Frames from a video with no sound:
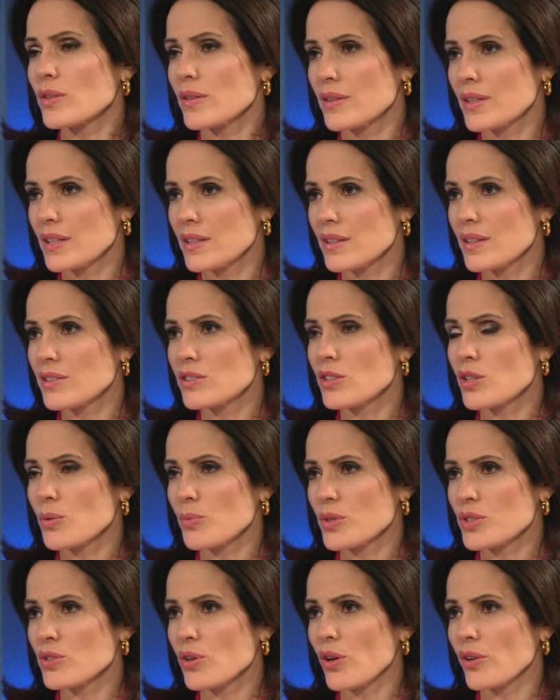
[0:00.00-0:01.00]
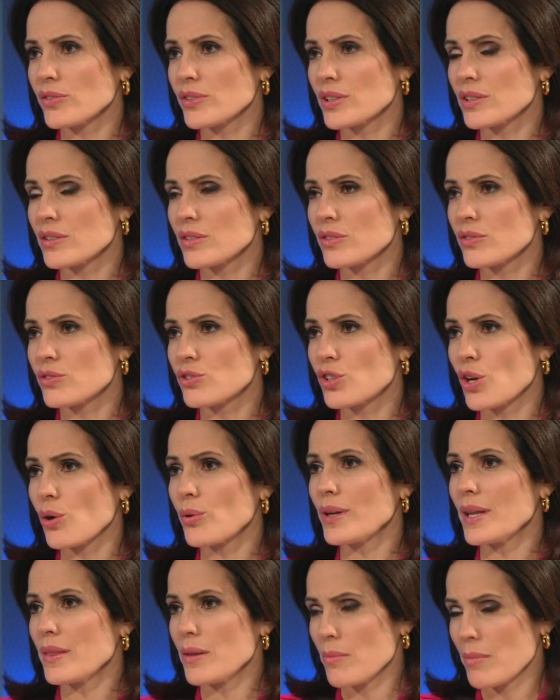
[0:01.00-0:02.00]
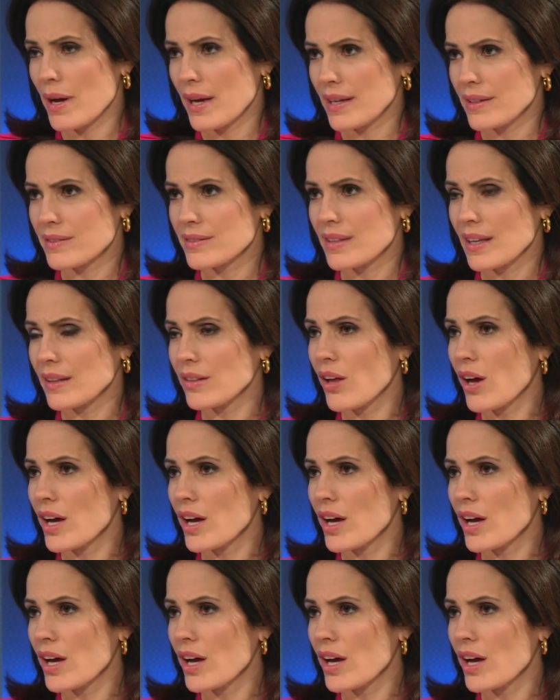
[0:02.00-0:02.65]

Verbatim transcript: is this is the result shown in the mice. They